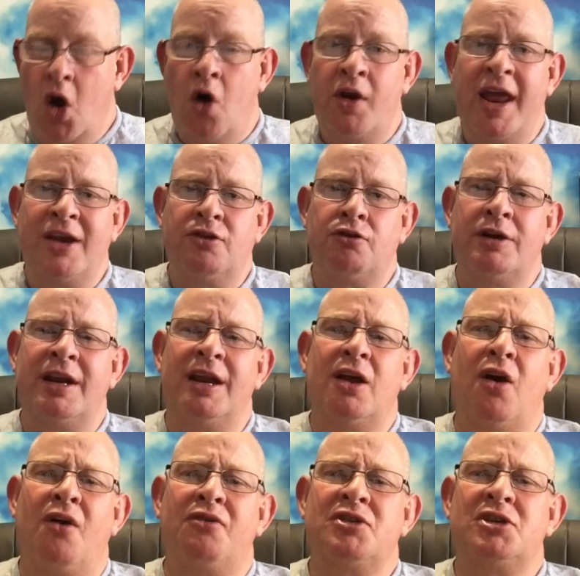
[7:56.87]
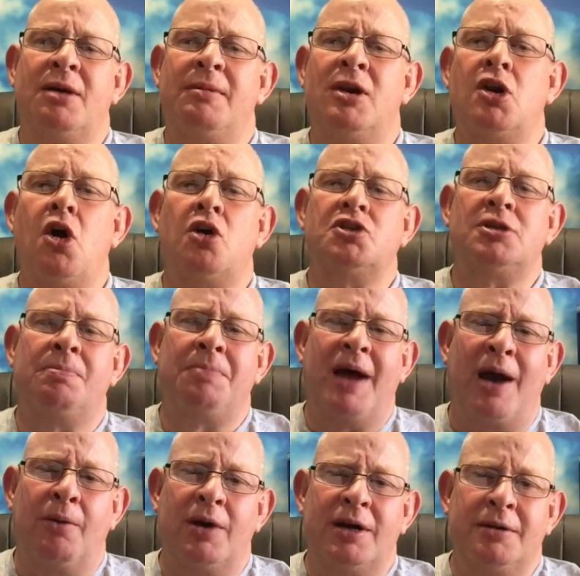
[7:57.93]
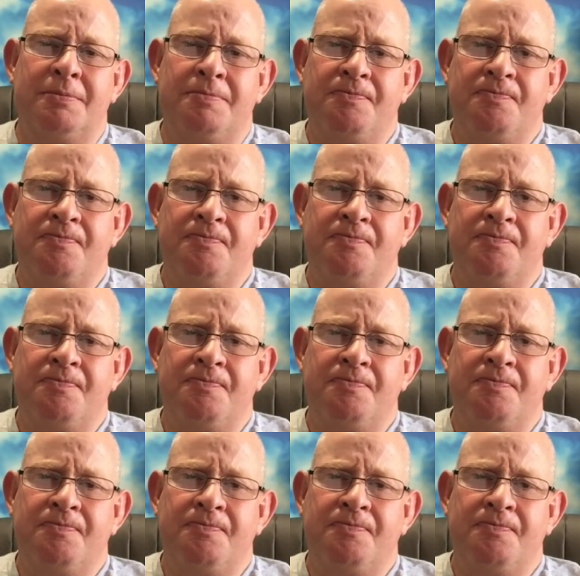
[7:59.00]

on entry, it offers up lots of power.